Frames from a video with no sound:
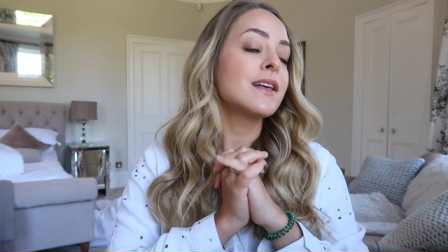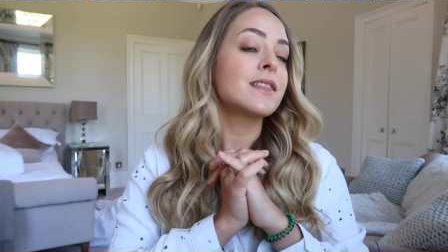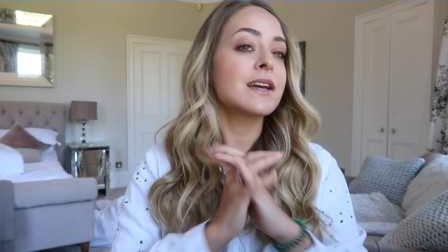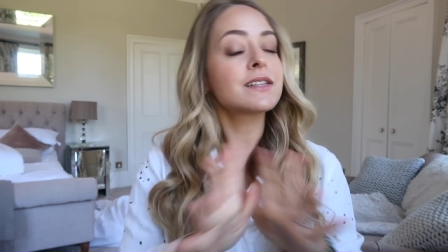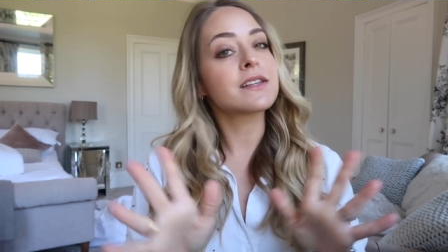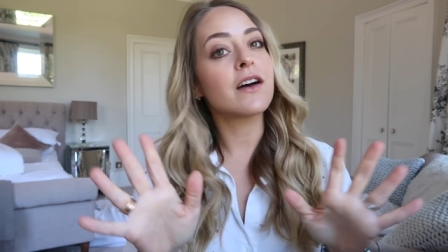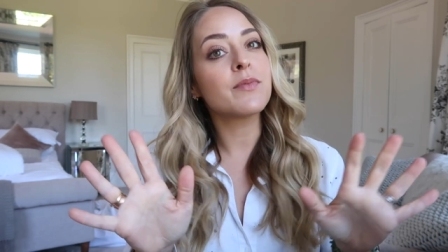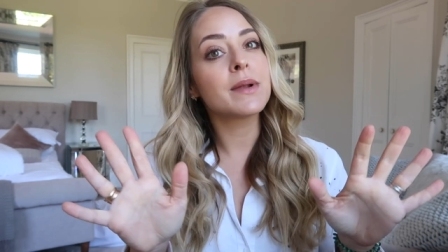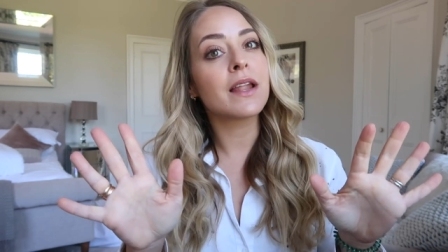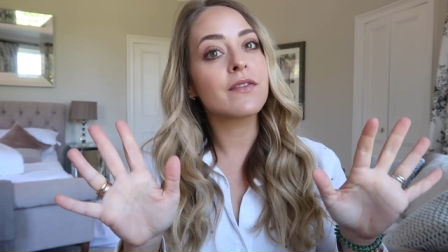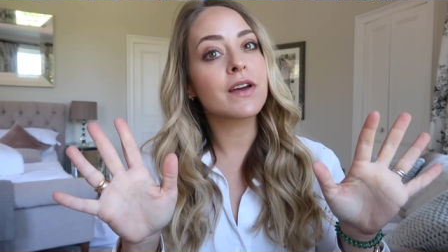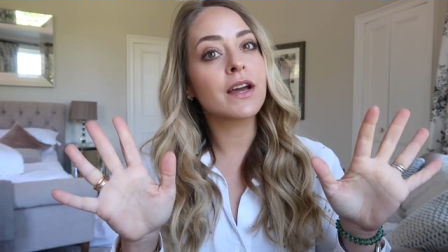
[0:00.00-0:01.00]
things that I've
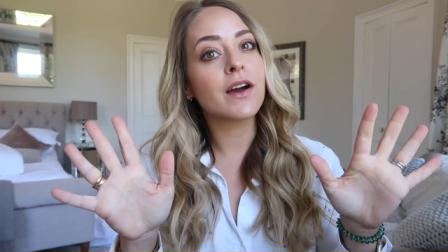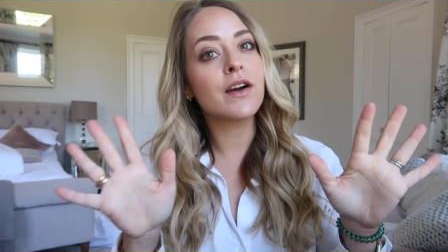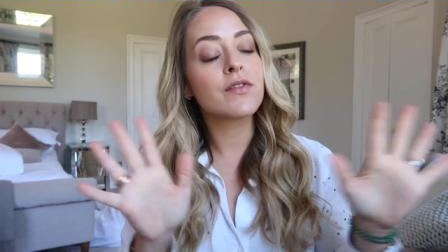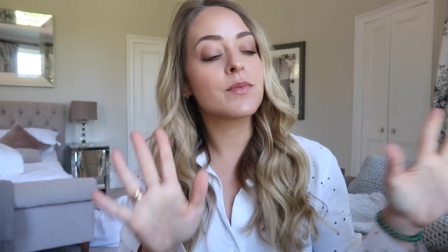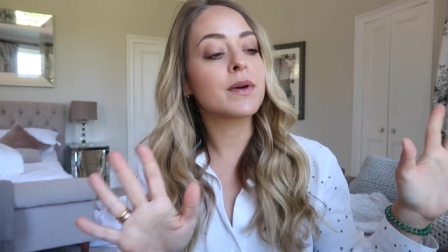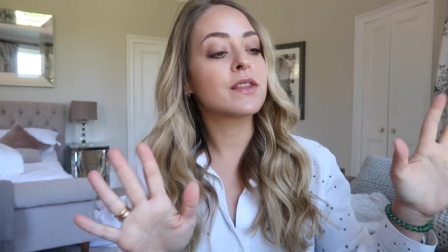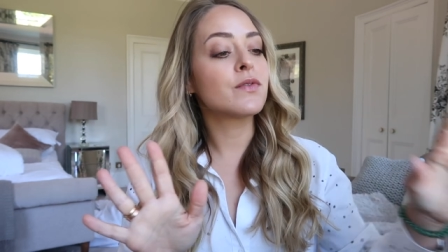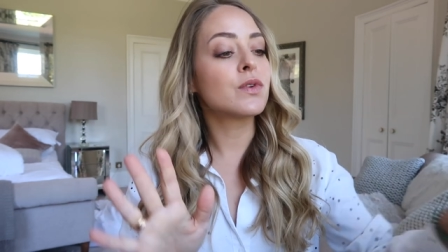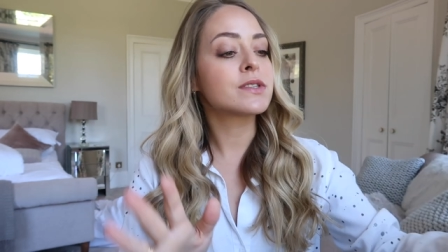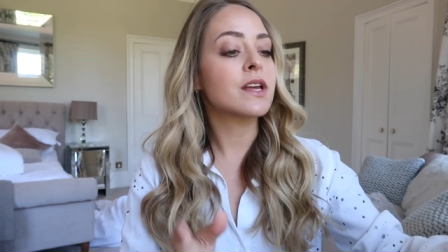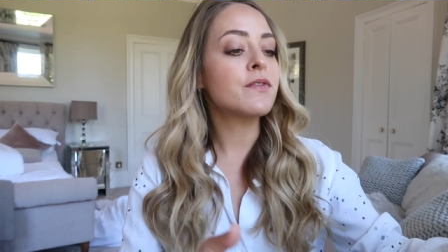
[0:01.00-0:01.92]
been loving over the month of August.